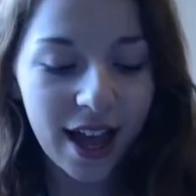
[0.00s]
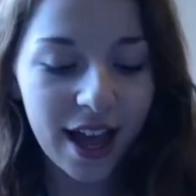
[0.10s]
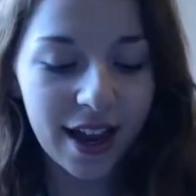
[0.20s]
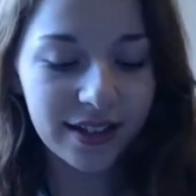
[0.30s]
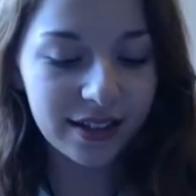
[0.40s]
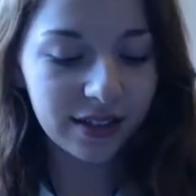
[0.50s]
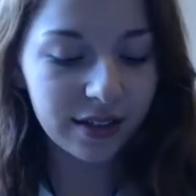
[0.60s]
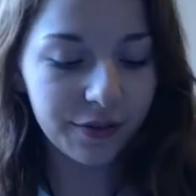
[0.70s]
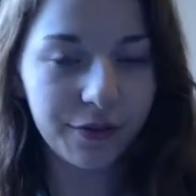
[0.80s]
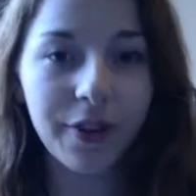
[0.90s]
at
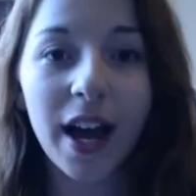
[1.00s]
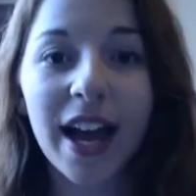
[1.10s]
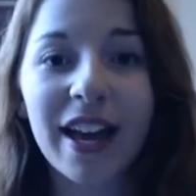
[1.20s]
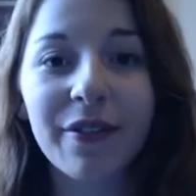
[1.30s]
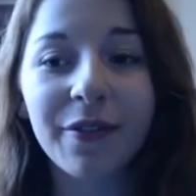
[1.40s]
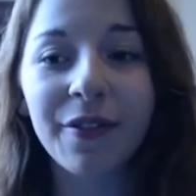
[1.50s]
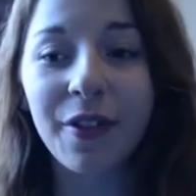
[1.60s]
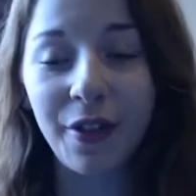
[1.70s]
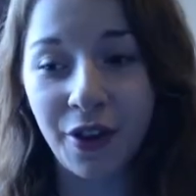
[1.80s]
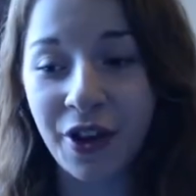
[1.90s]

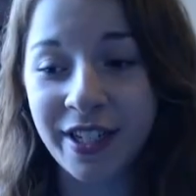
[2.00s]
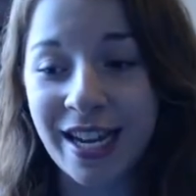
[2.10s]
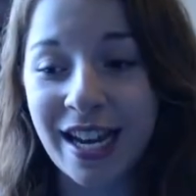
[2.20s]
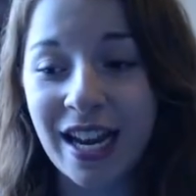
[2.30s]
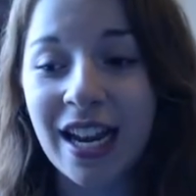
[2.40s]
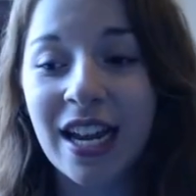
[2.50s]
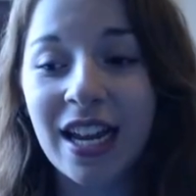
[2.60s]
5:30